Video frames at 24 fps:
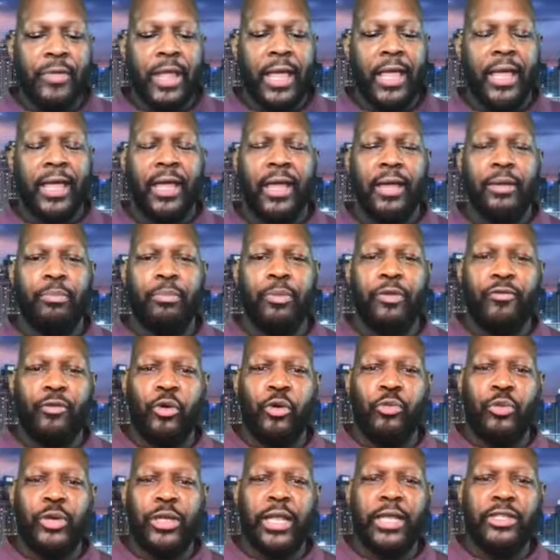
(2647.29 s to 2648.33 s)
And before
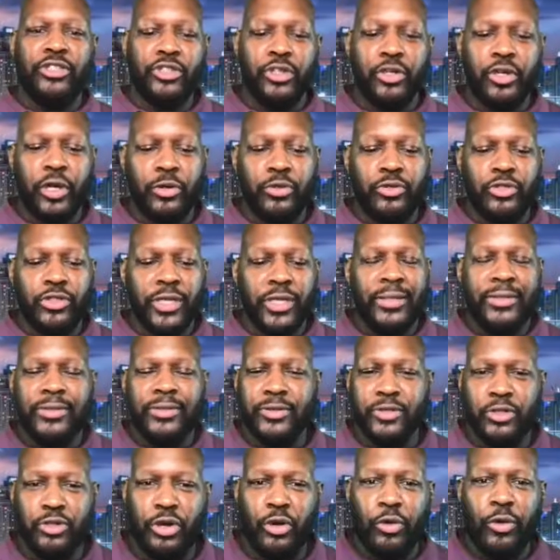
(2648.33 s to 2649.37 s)
we let you go,
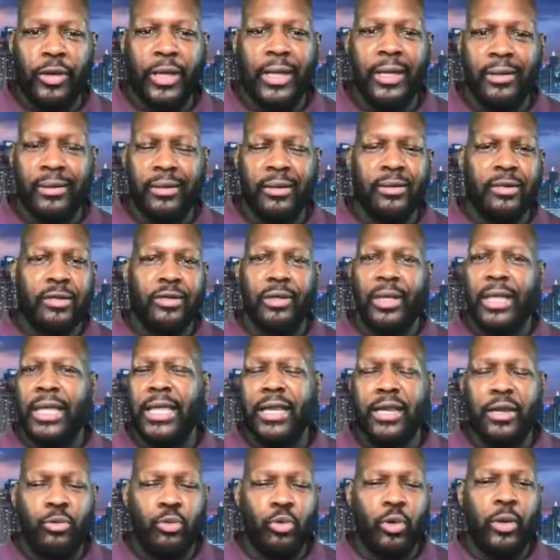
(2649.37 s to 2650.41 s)
Chase,
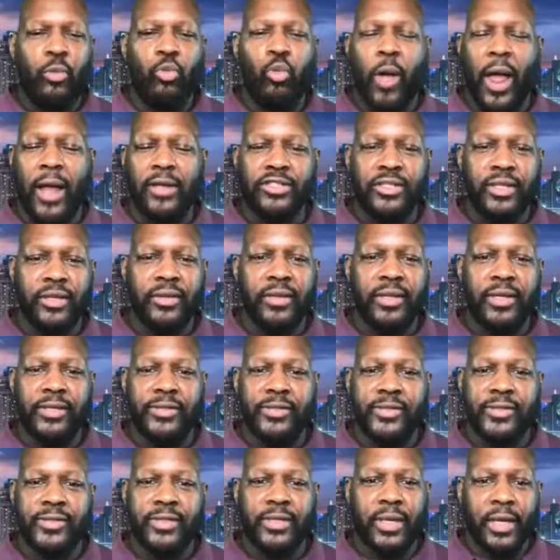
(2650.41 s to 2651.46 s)
anyone watching
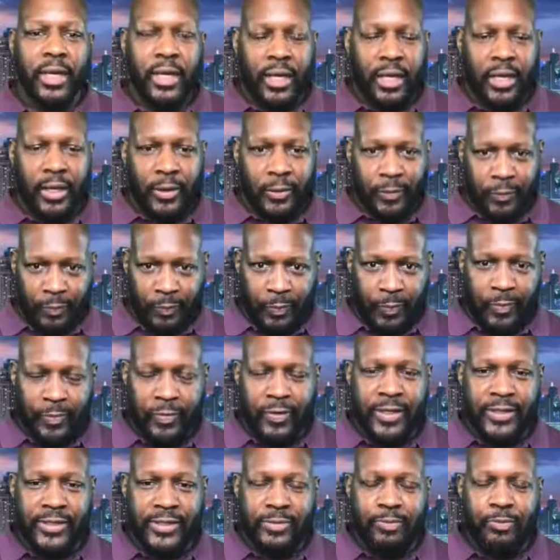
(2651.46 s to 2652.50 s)
this
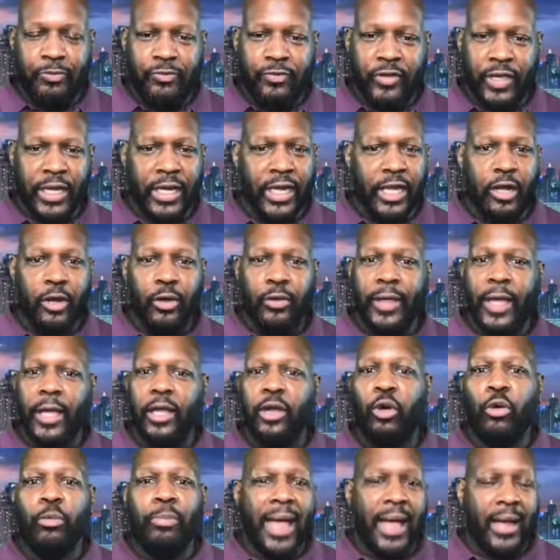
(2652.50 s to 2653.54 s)
video that
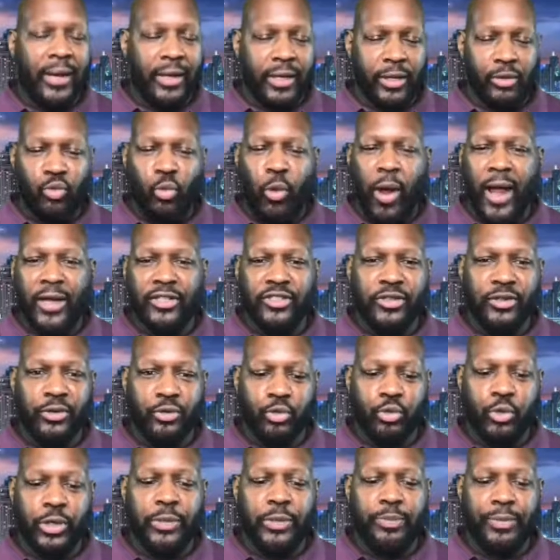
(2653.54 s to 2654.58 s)
go back and watch the
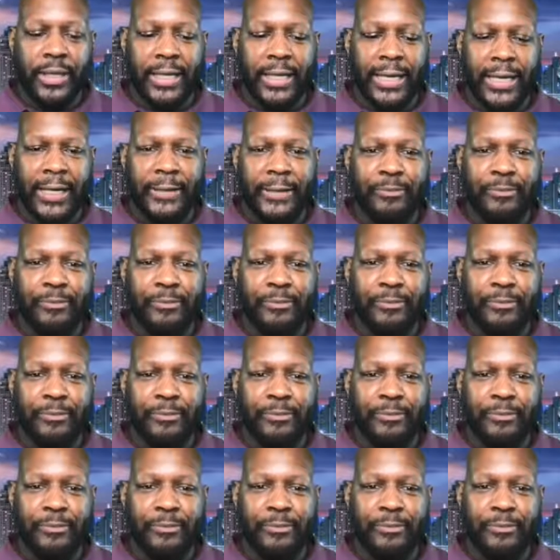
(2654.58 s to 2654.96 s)
replay,